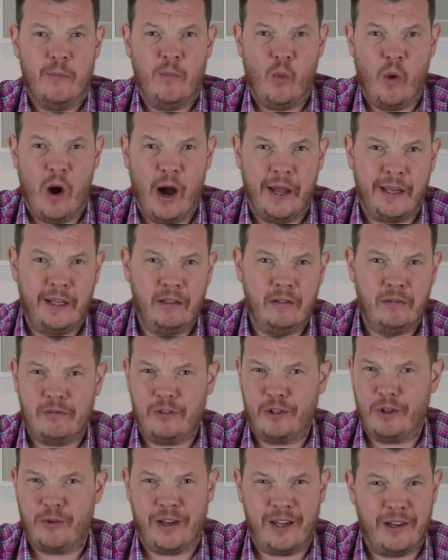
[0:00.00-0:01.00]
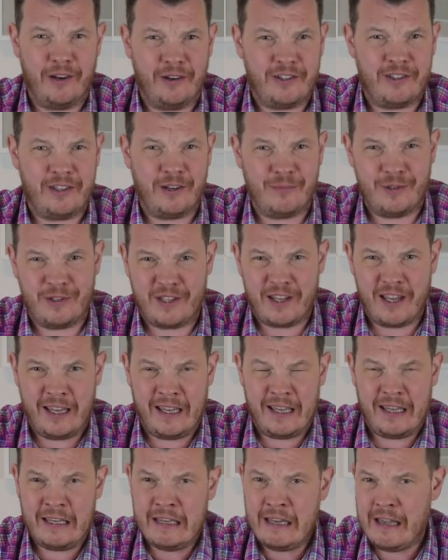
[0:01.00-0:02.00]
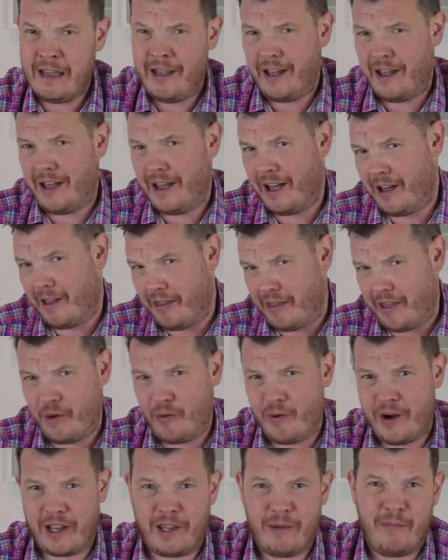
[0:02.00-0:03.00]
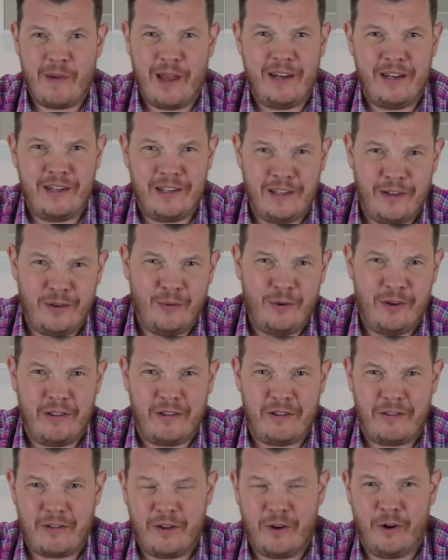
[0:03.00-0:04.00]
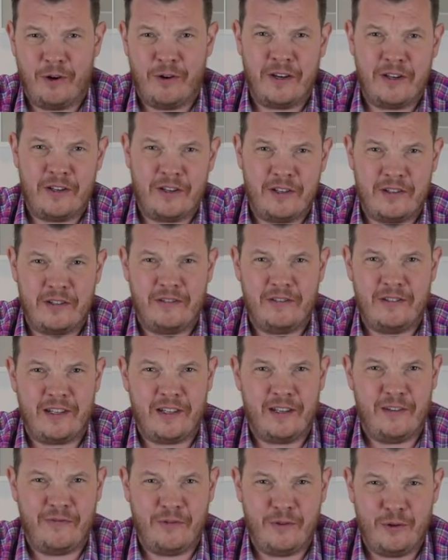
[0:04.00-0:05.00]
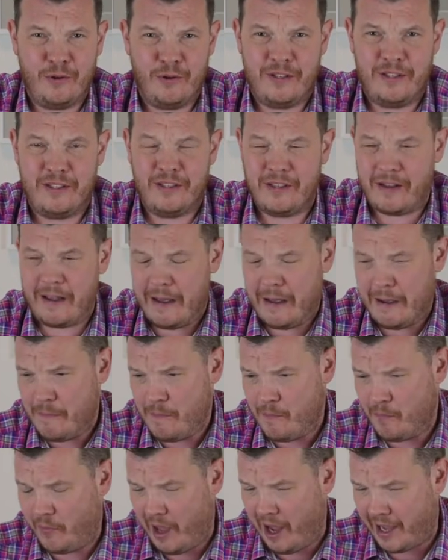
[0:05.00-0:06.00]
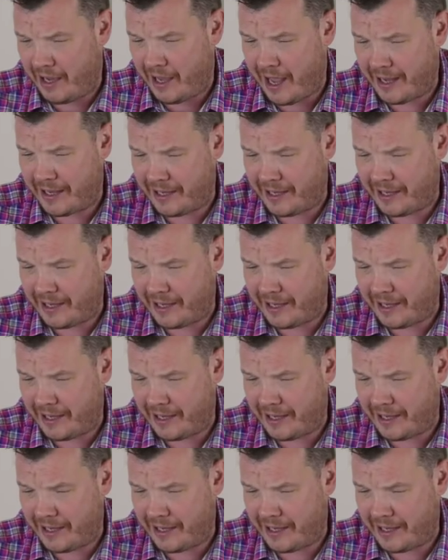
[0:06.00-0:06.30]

Wine, great on a summer's day. They recommend it with Cornish seafood. I